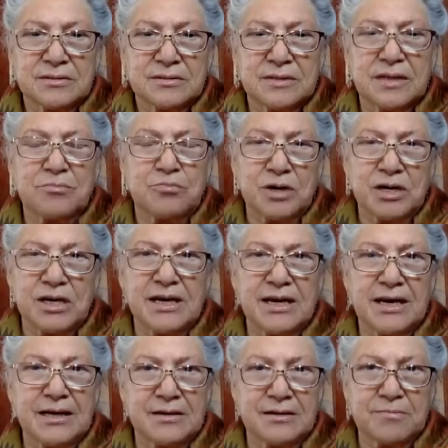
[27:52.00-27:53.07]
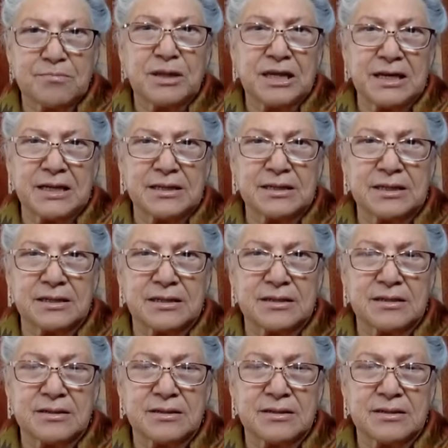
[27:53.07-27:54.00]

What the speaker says: that we had planted,